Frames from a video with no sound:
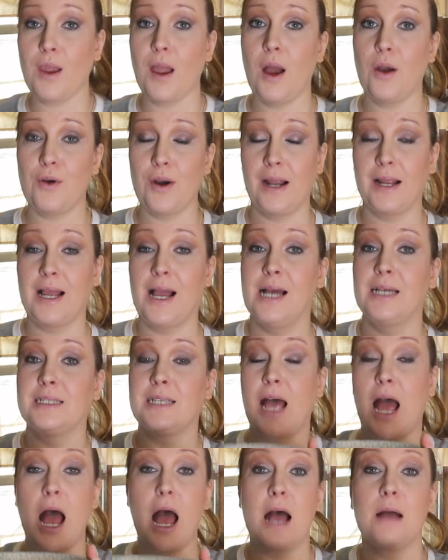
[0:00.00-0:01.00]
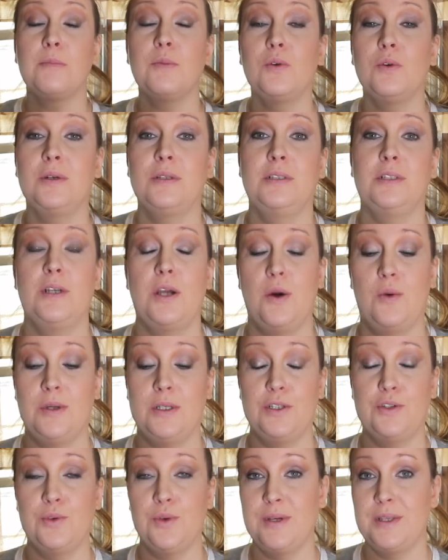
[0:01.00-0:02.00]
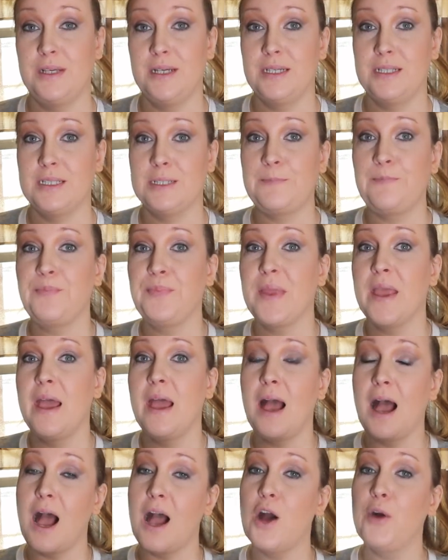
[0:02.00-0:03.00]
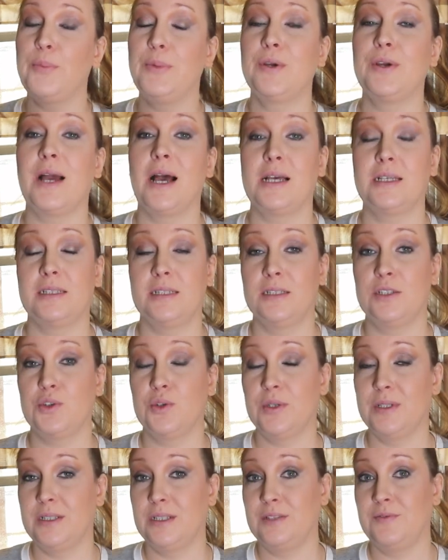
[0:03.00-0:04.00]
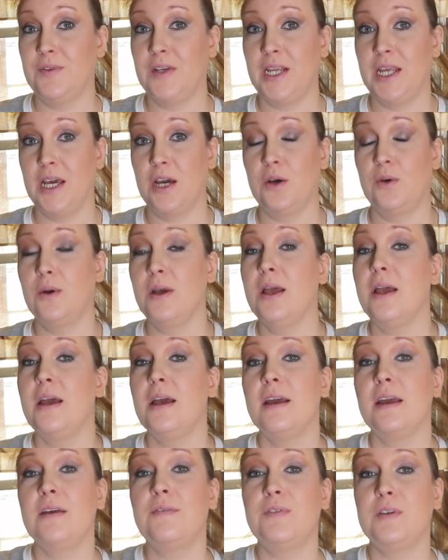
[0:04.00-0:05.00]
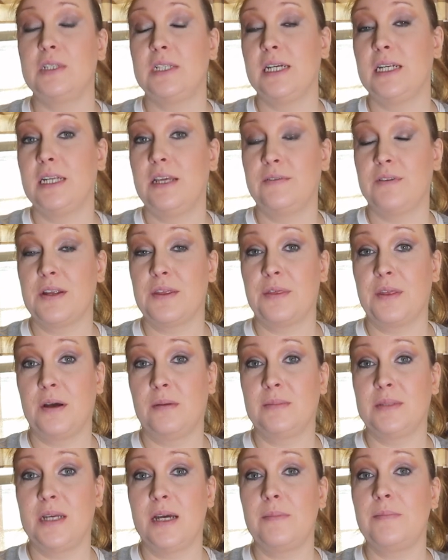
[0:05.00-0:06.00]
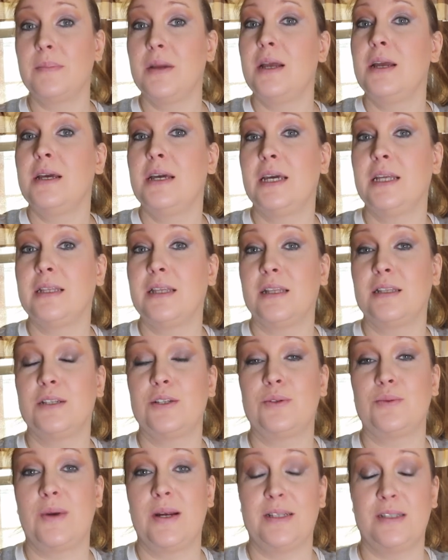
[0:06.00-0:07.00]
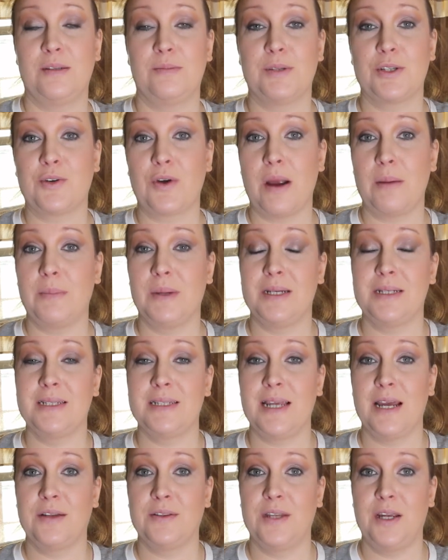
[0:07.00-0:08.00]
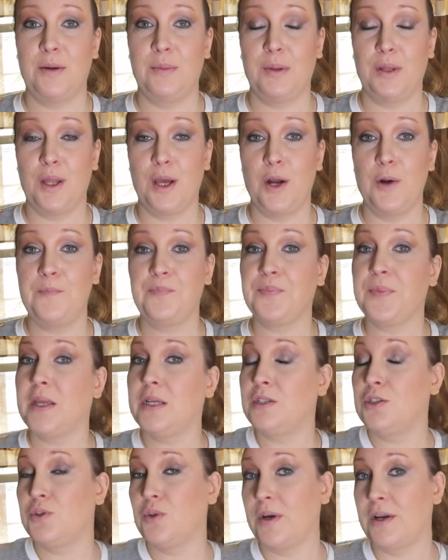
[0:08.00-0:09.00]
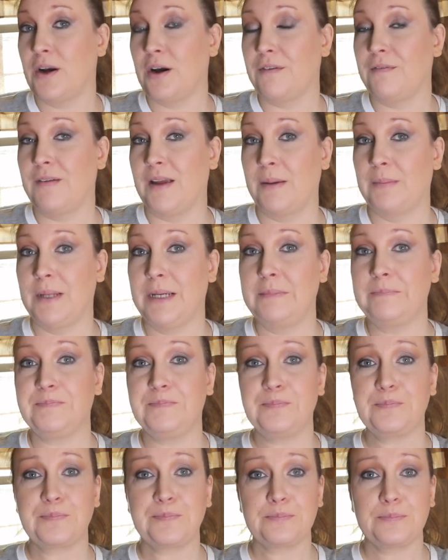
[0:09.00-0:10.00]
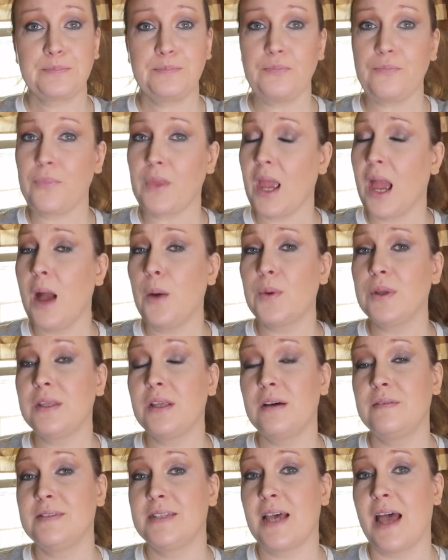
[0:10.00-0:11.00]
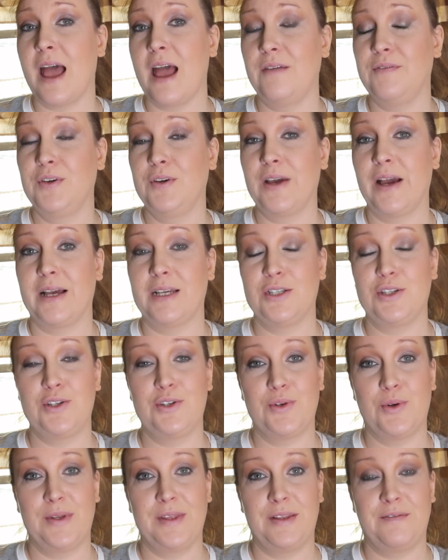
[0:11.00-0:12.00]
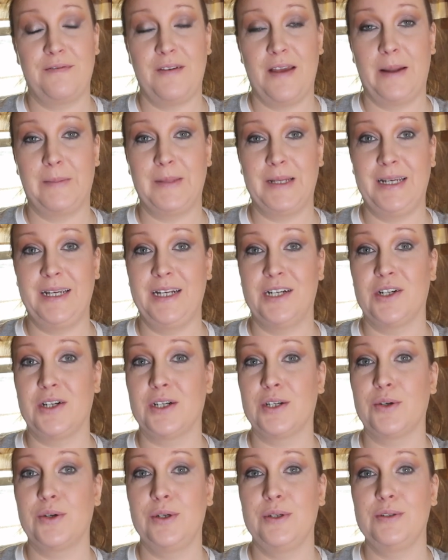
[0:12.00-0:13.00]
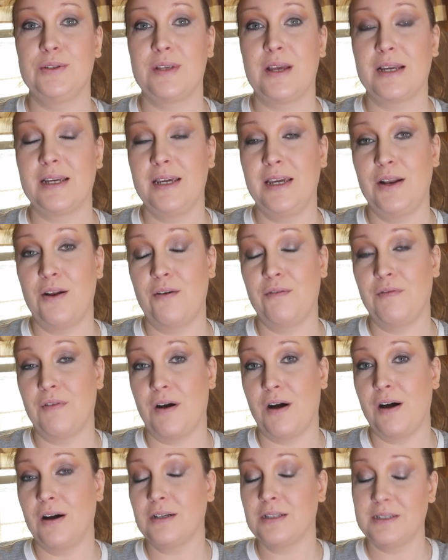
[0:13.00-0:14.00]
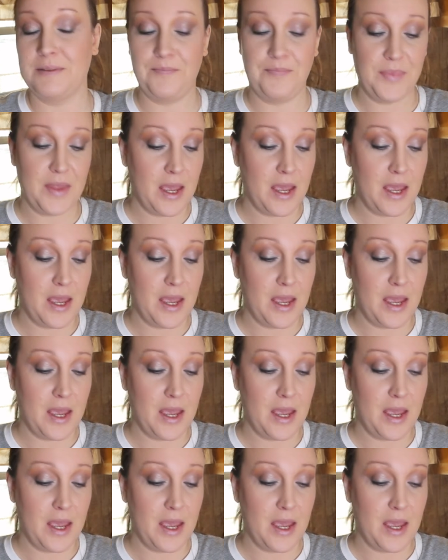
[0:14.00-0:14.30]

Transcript: Alright guys, I'm going to go enjoy this. I hope you guys enjoyed this video. If you did, give it a thumbs up. Hit that little red subscribe button down there below. Join our family. I would love to have you guys join the family here at Crews Keto Vlogs.